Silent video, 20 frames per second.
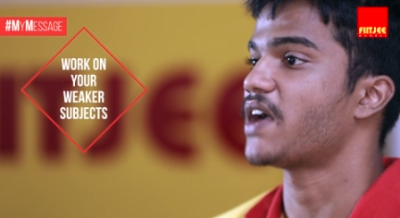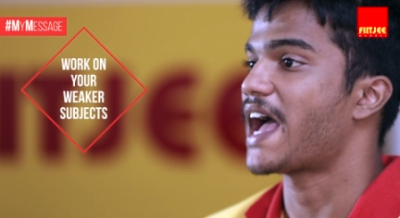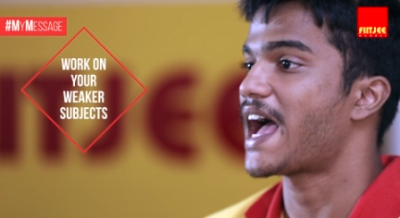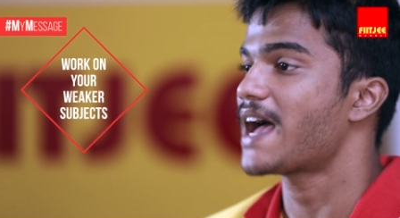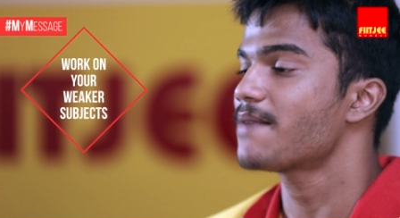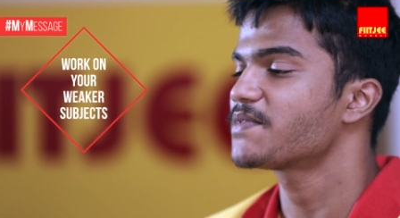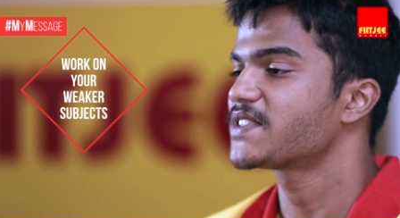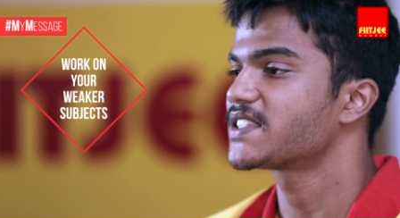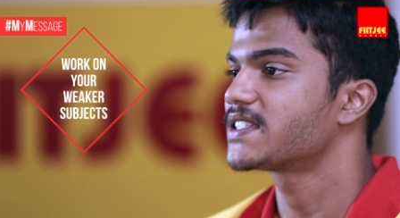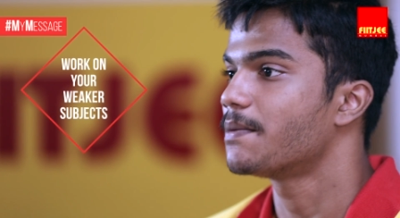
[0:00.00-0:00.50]

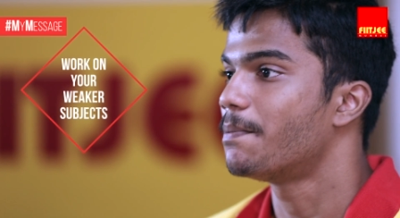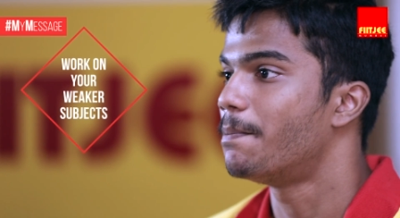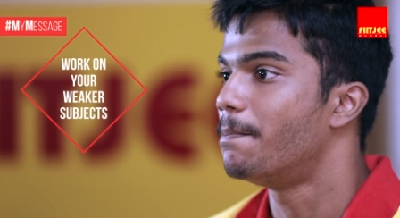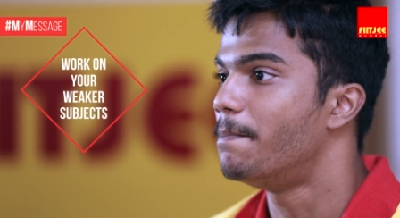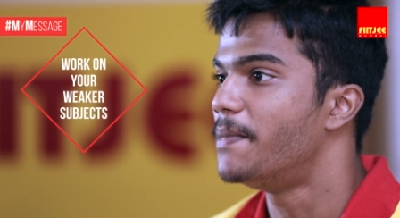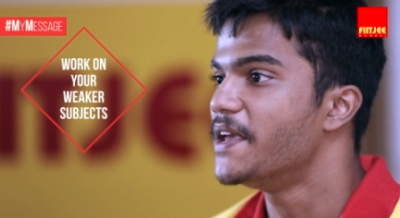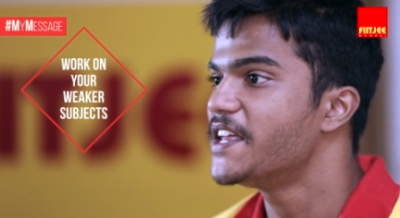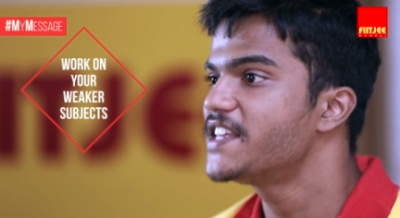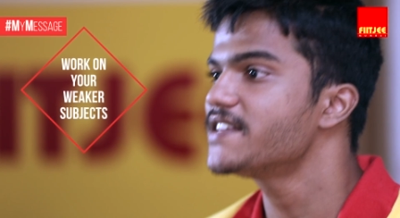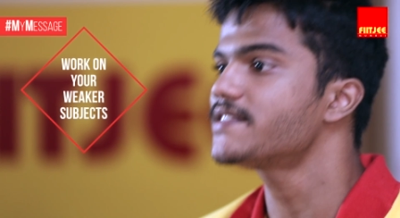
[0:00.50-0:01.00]
perhaps the
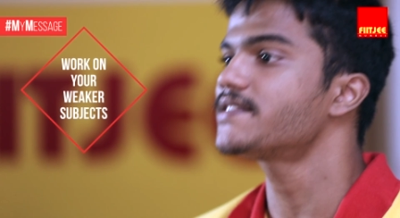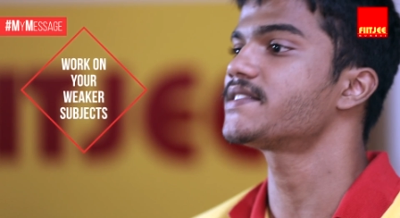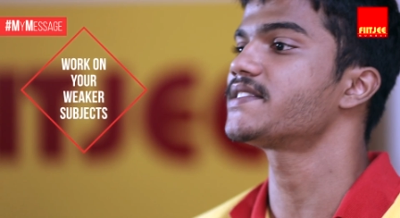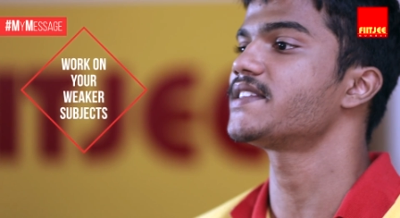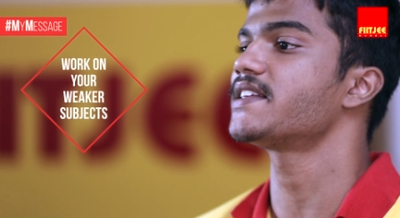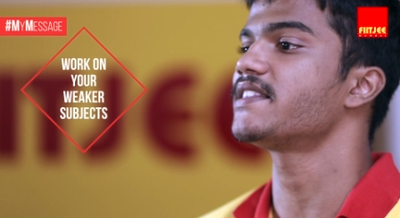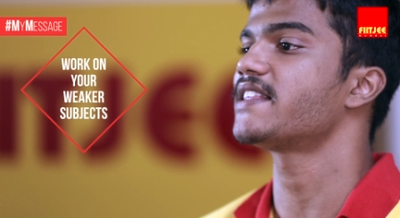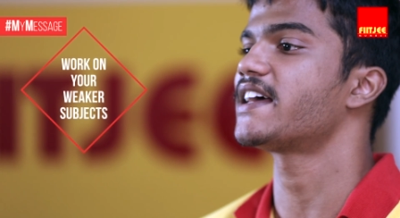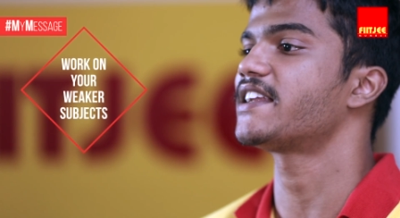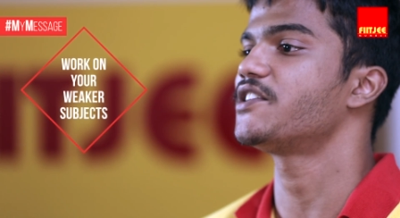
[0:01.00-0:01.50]

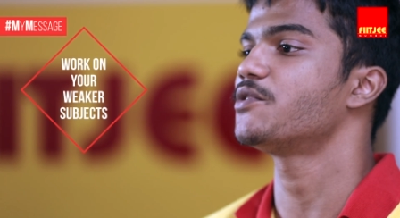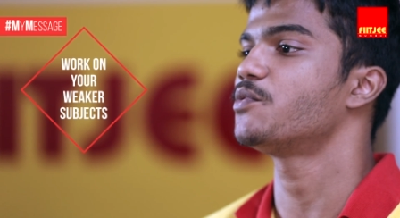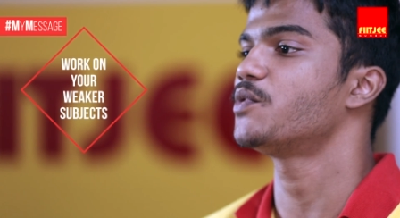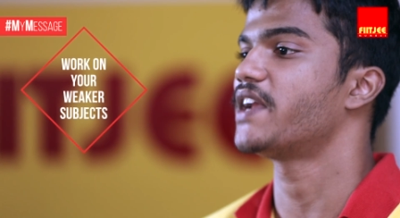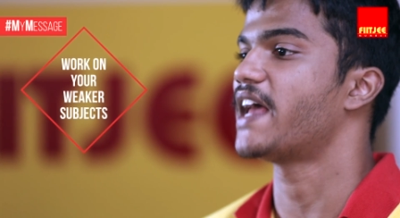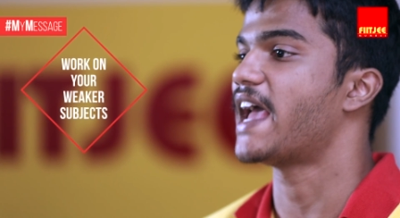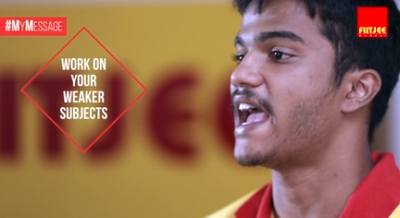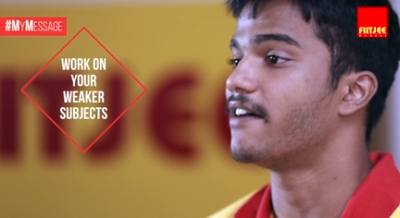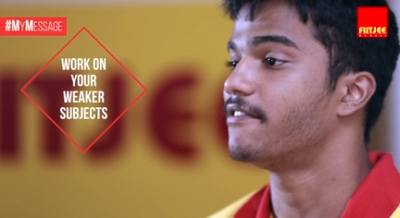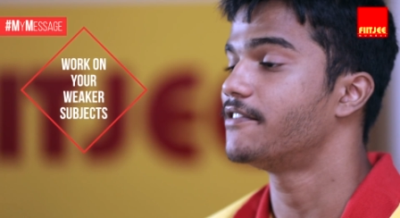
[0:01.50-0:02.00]
biggest sin that you
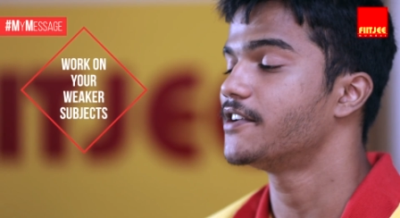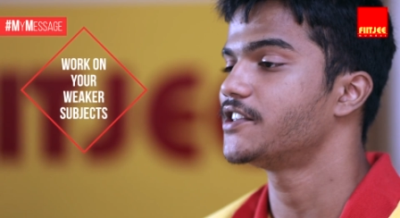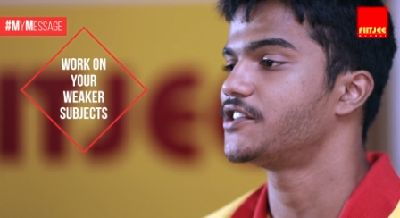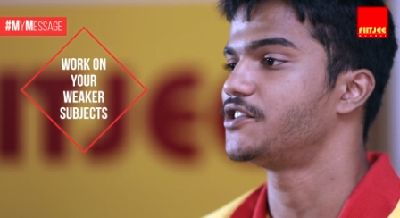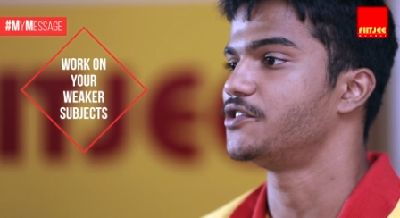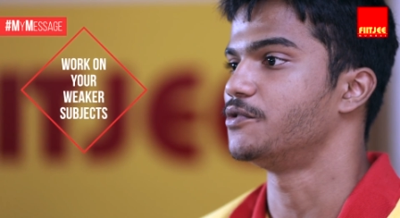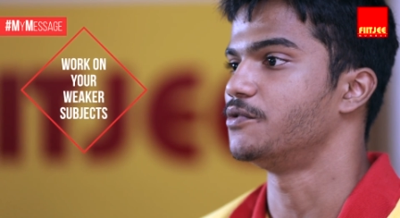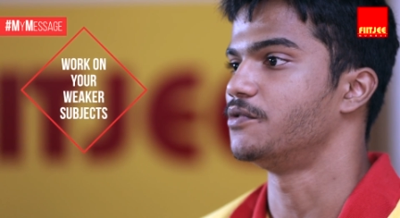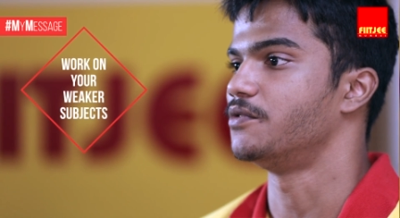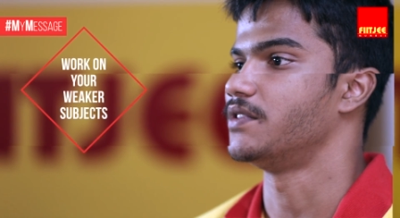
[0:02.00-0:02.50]
would ever
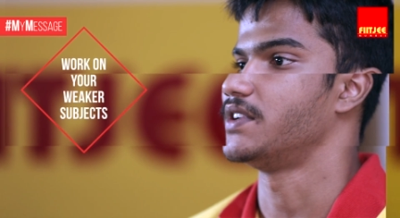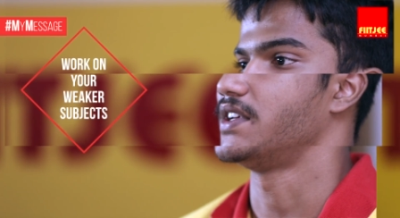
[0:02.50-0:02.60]
do.